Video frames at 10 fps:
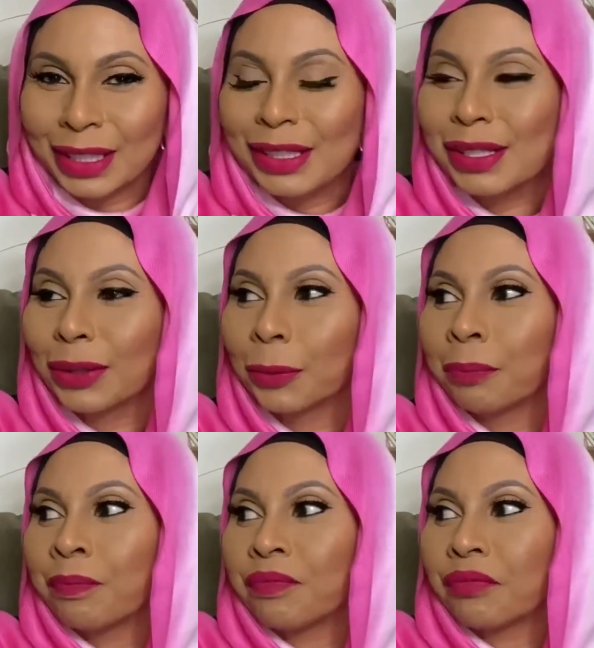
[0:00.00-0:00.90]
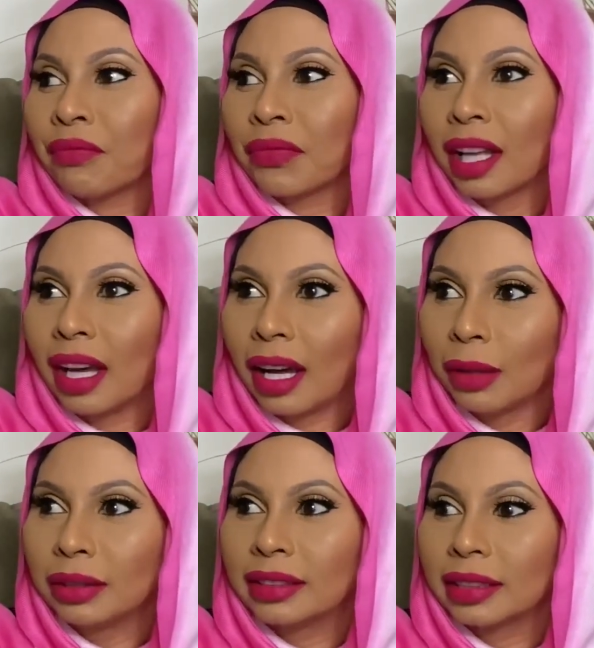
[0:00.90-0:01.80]
So I
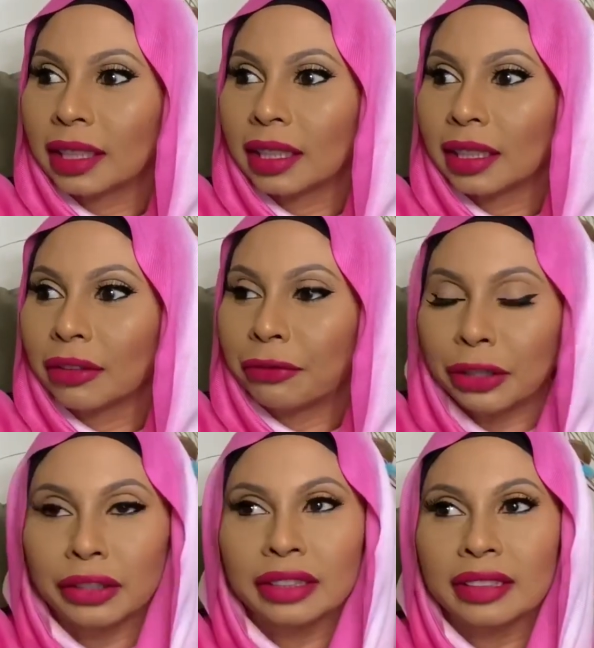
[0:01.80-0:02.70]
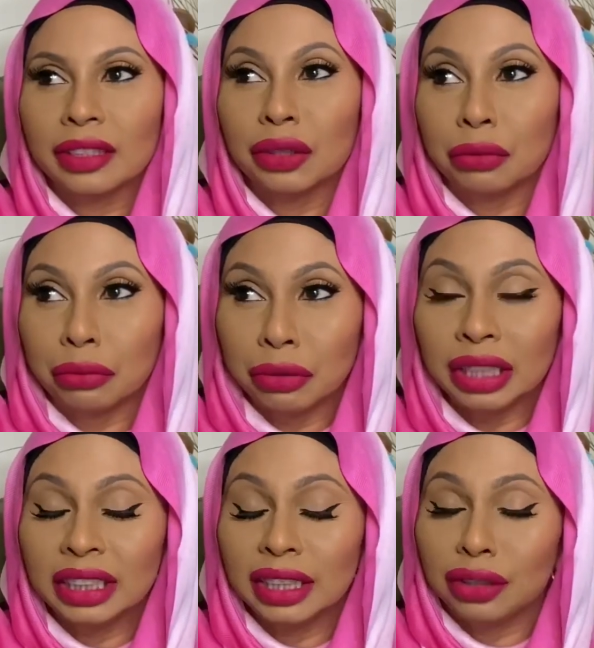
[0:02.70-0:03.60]
would say fragrances
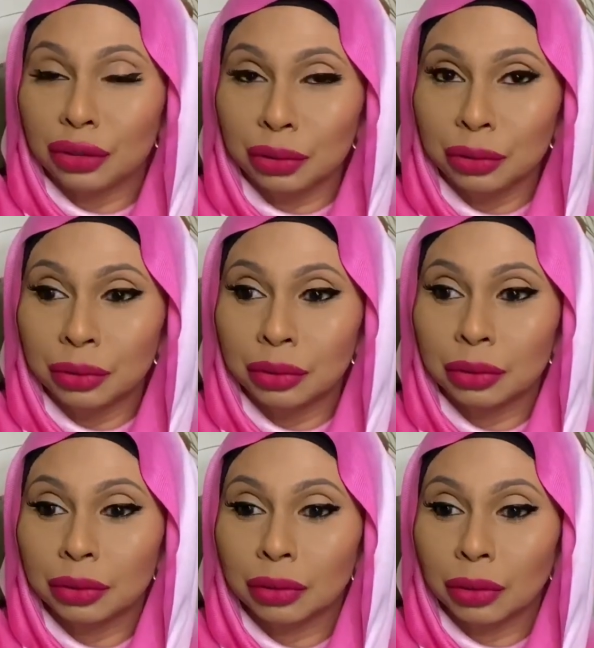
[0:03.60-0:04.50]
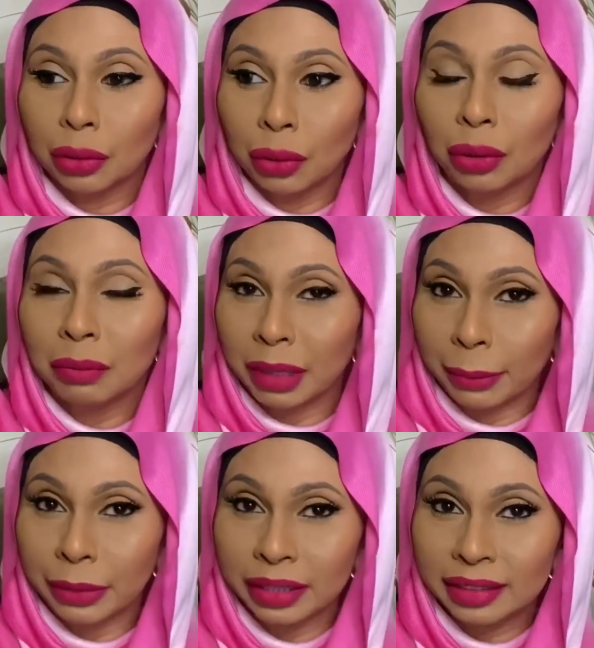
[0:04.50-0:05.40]
really do hold
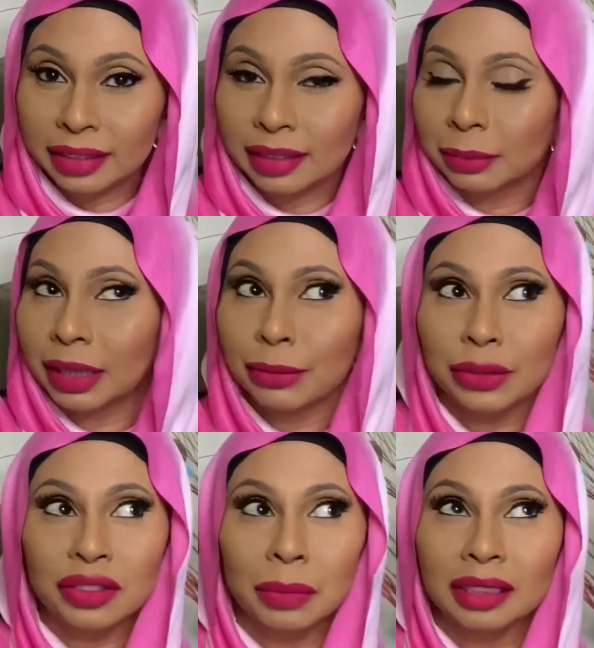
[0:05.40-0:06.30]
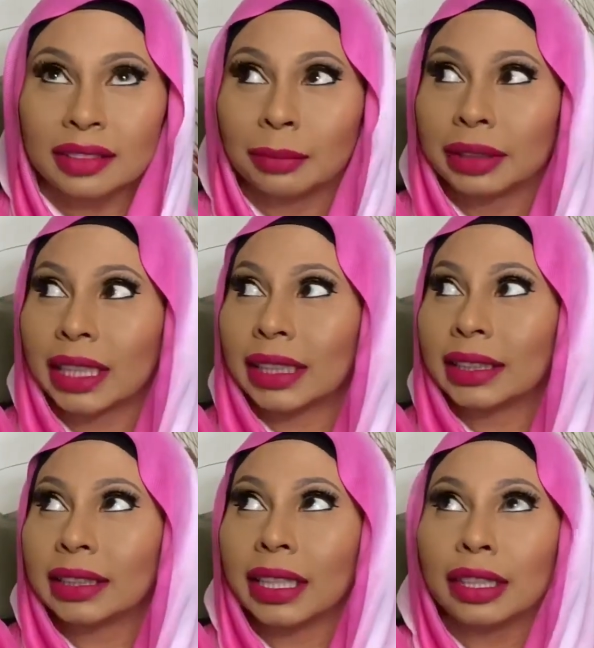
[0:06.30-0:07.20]
memories. Sometimes you smell something and
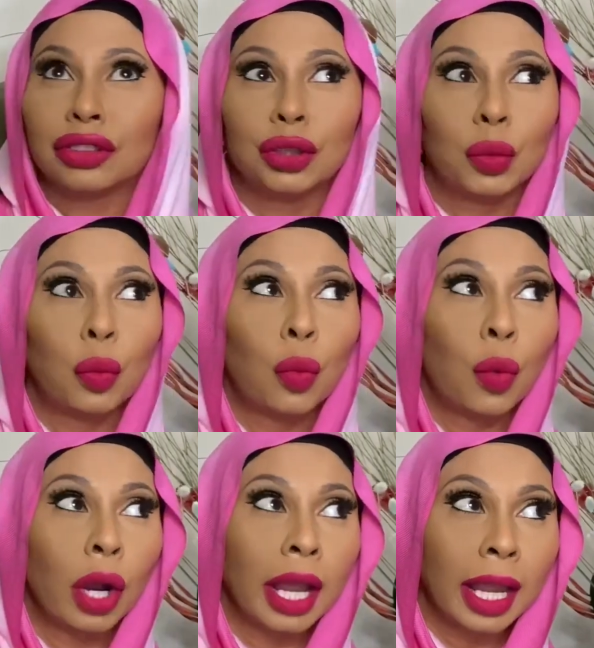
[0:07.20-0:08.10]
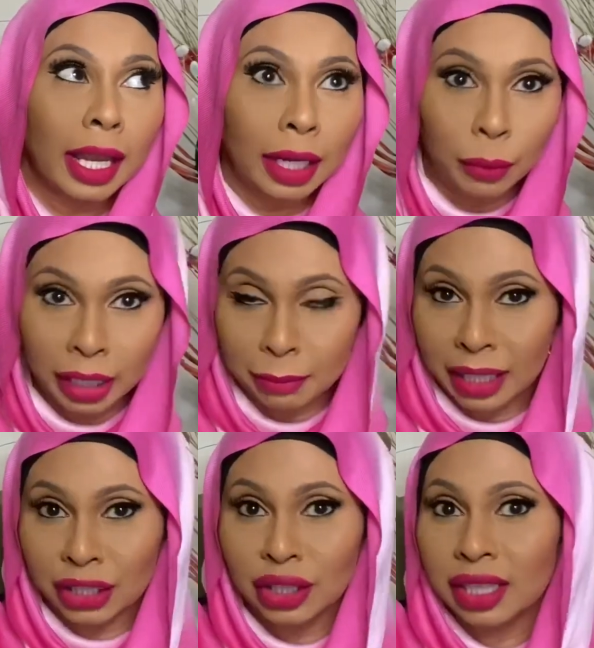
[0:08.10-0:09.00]
it takes you way, way
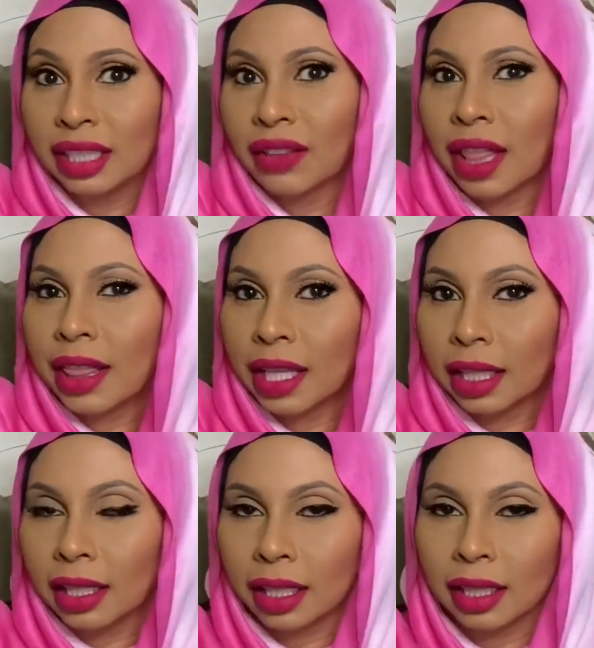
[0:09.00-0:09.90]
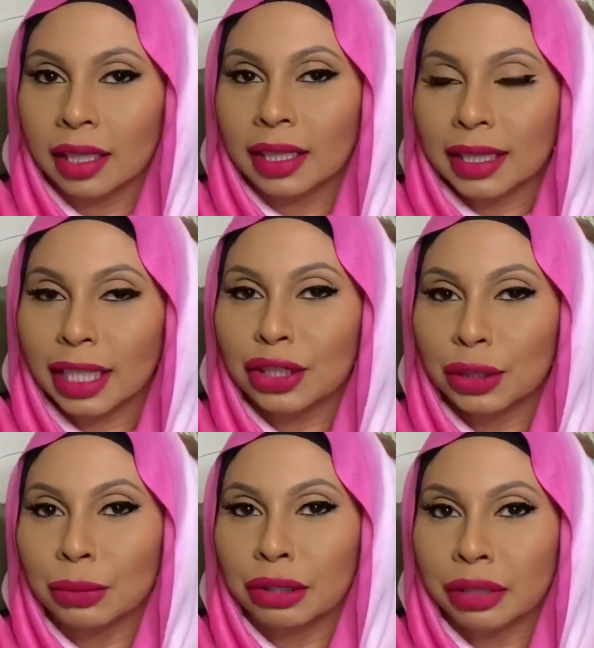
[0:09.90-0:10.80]
back. You didn't even think that
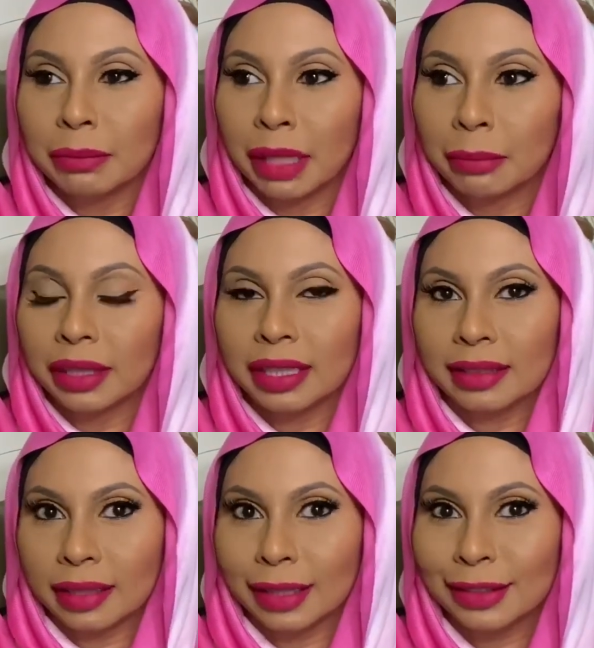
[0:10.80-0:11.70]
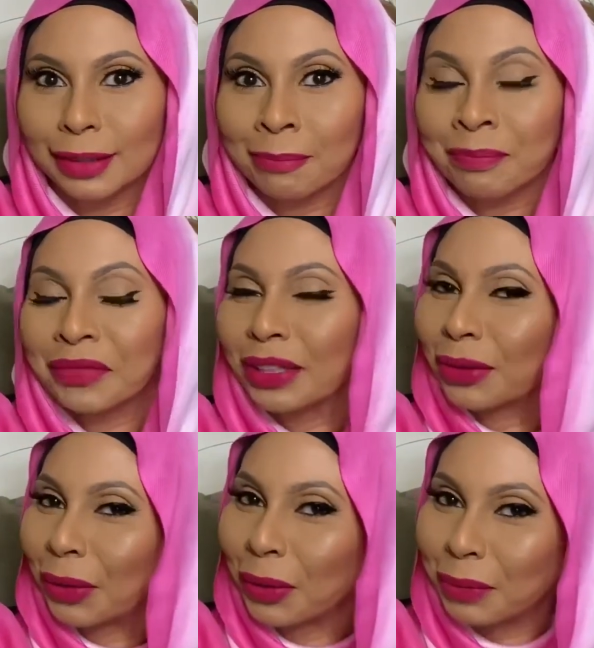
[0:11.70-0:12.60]
you would remember these things. So
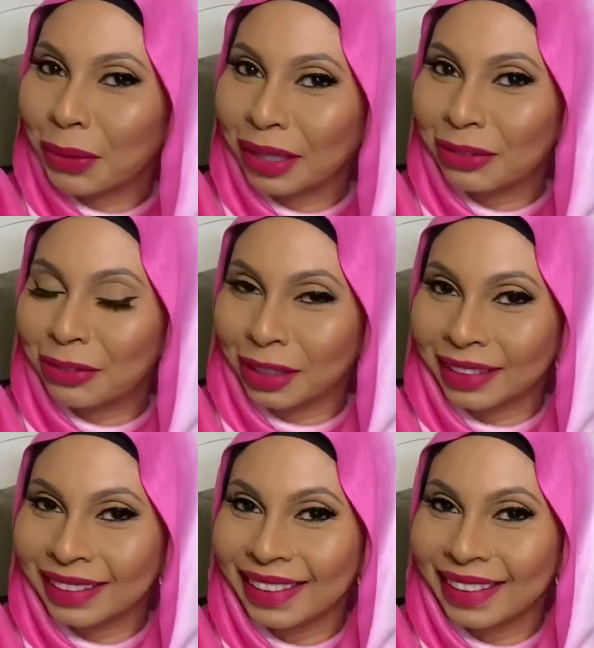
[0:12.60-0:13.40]
I hope you had fun.